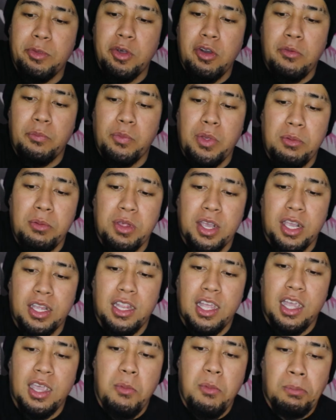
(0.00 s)
though, I'm not gonna
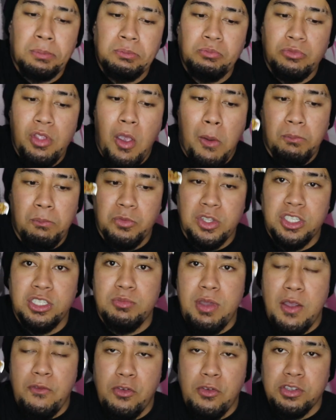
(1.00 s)
lie. This is
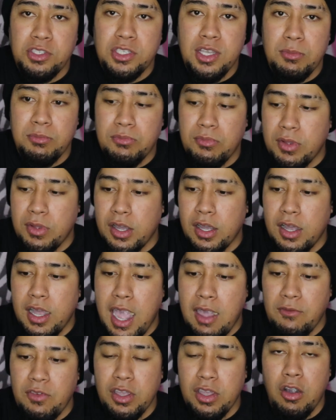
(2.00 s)
my first time uh,
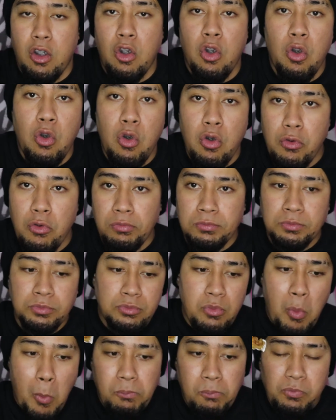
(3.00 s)
having a whole
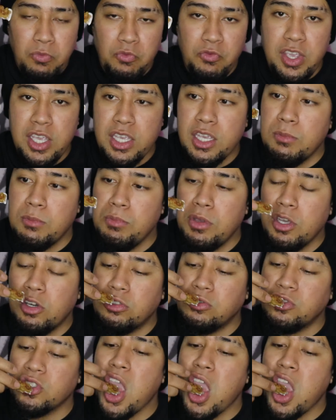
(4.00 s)
vegan meal.